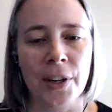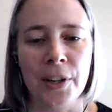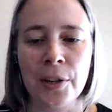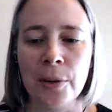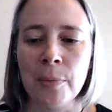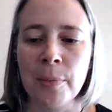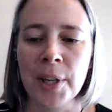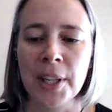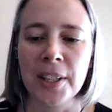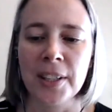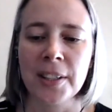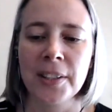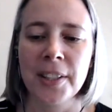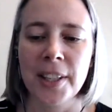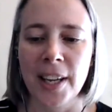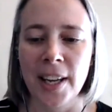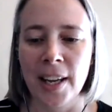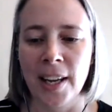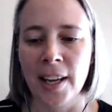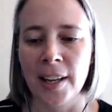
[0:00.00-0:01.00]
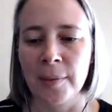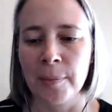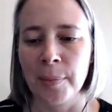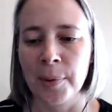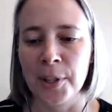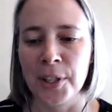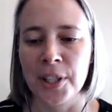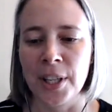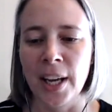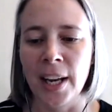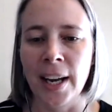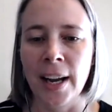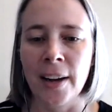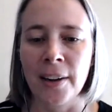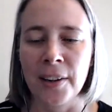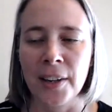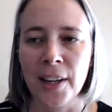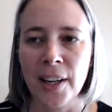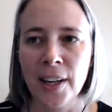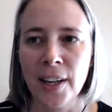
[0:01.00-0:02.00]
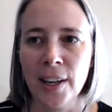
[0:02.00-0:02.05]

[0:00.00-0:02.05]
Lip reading: new build and push that out